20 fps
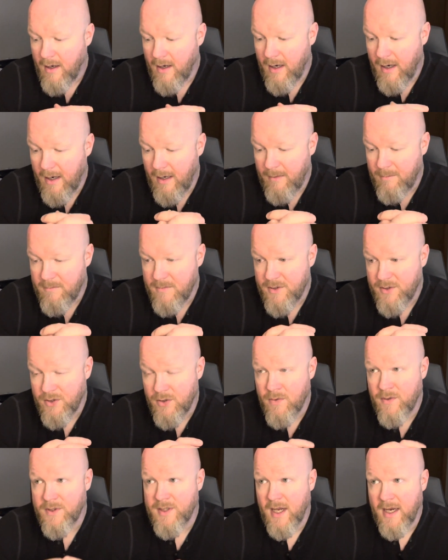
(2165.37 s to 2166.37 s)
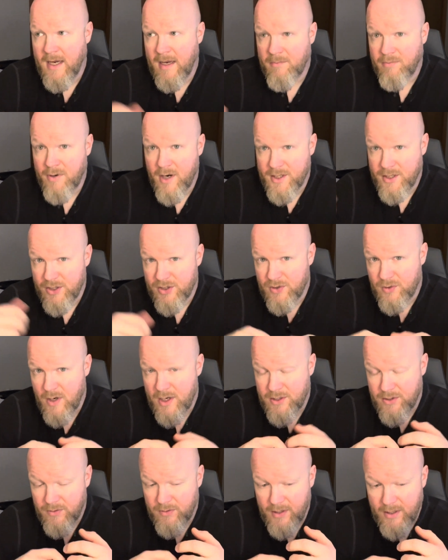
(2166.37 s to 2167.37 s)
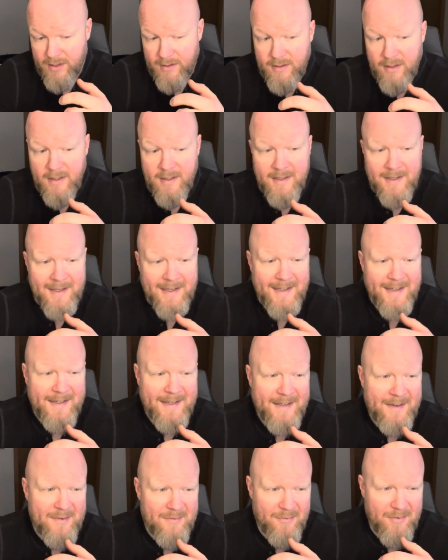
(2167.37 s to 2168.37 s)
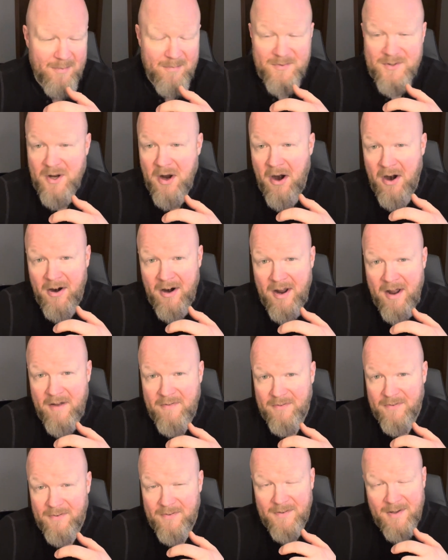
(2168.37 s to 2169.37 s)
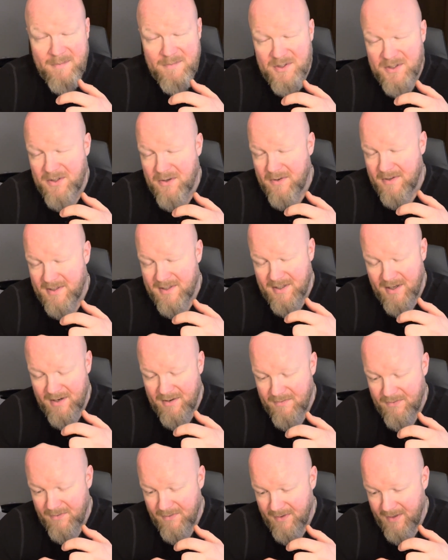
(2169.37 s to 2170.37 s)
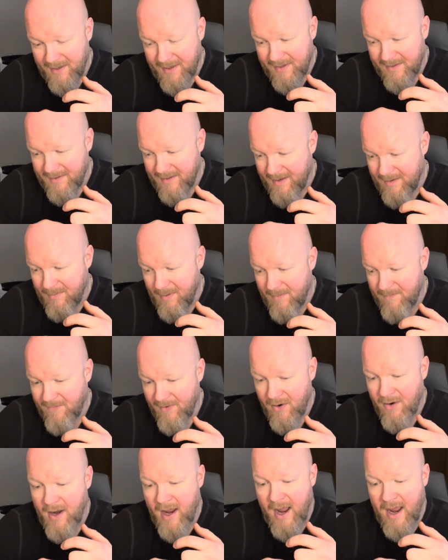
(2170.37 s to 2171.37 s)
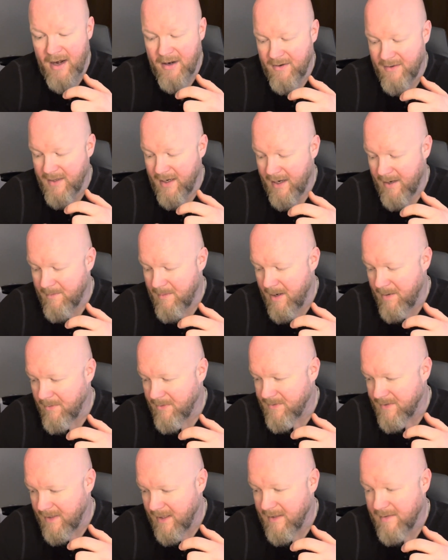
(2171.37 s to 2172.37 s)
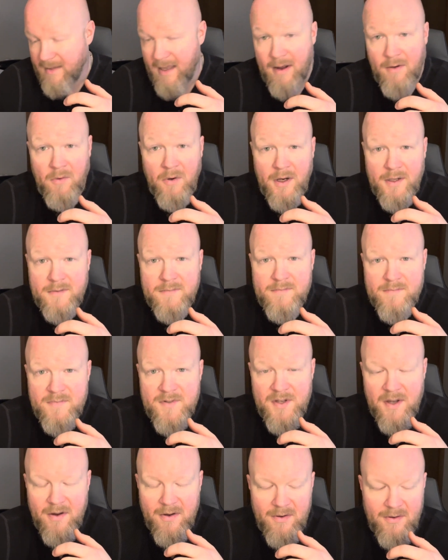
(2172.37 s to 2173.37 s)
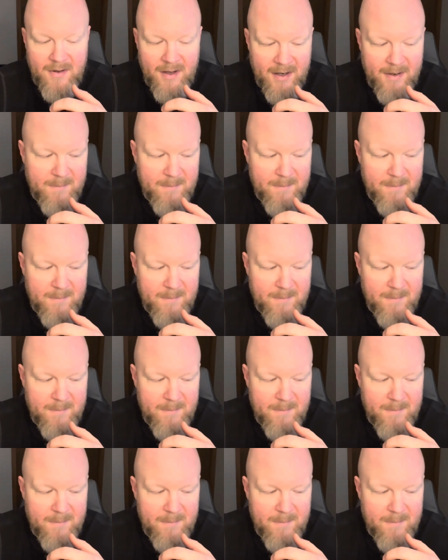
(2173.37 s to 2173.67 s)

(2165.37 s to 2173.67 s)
As soon as I get Precious Treasure in from Zaharoff, I'm so excited for that. I'm very honored that I'm able to get that one. So